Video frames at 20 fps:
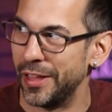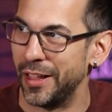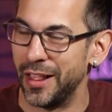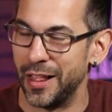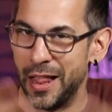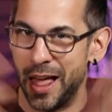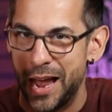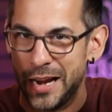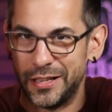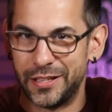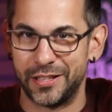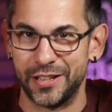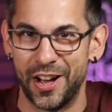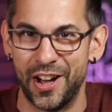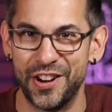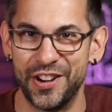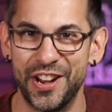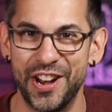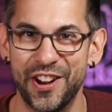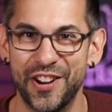the lights
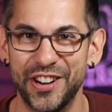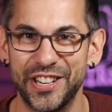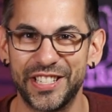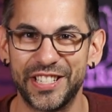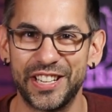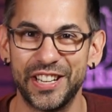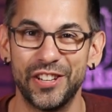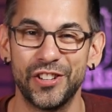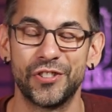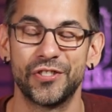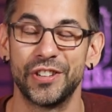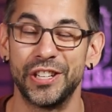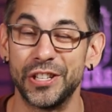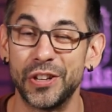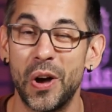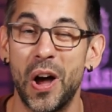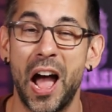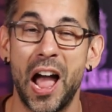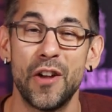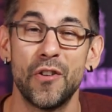on here at Skill Tree,
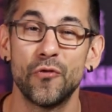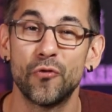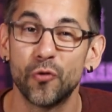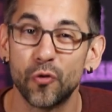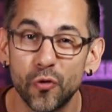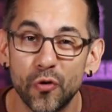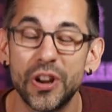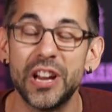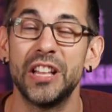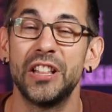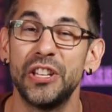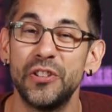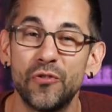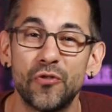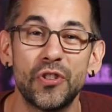so I really,